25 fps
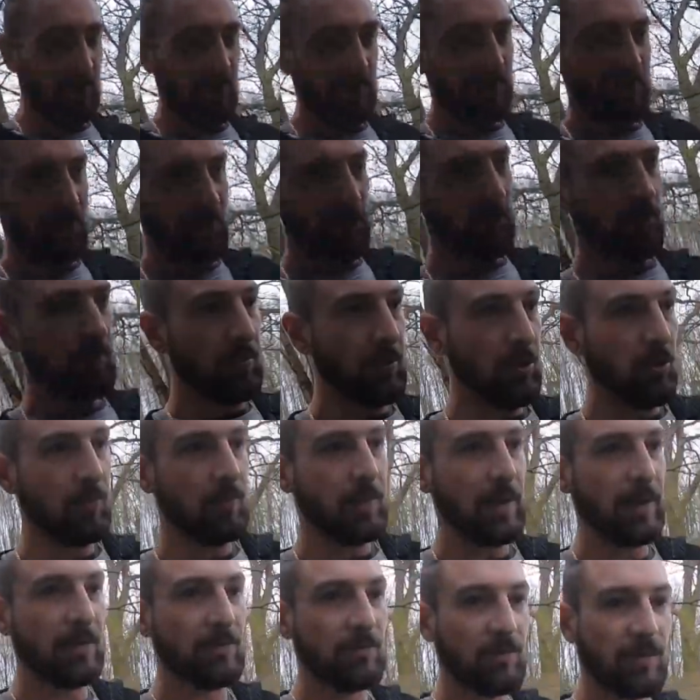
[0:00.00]
See all the
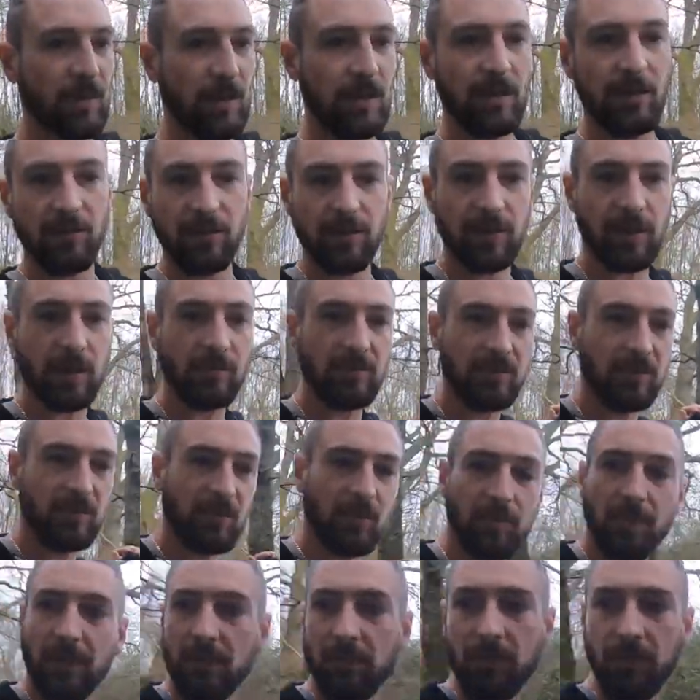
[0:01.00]
bluebells again? We're coming to
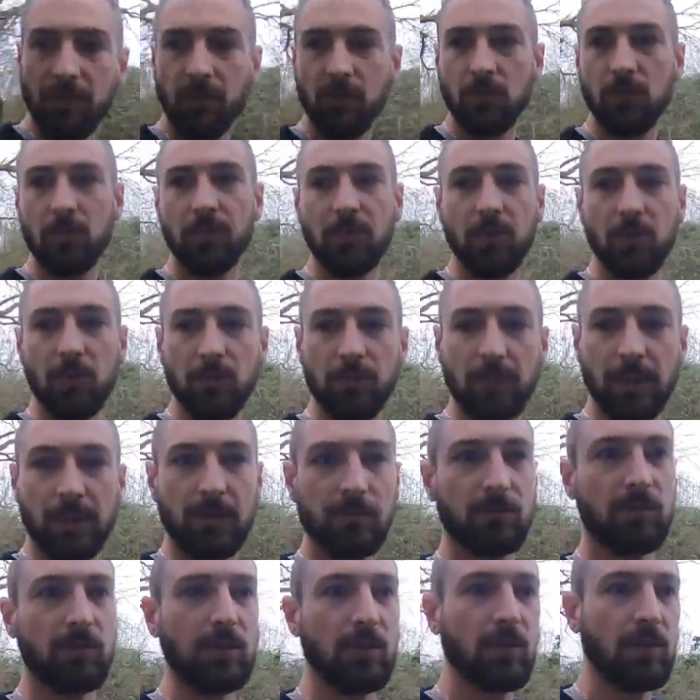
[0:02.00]
a bit with all the
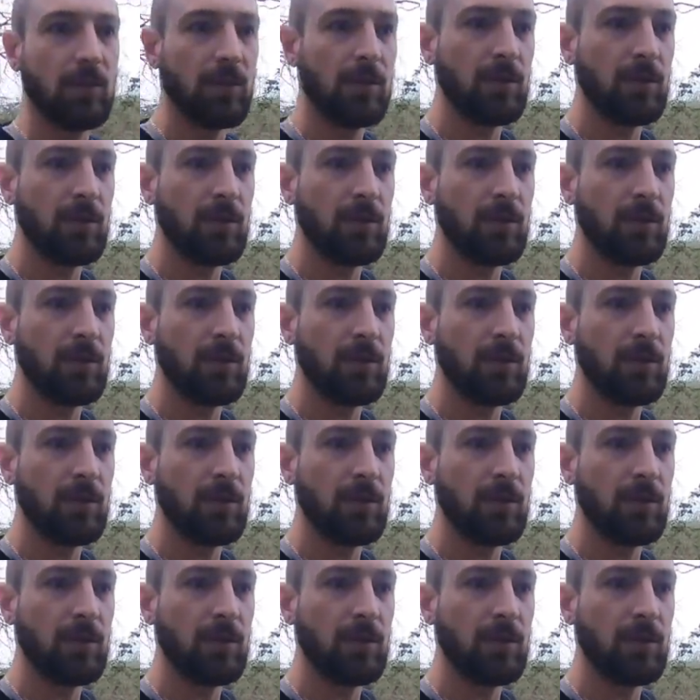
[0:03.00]
bluebells.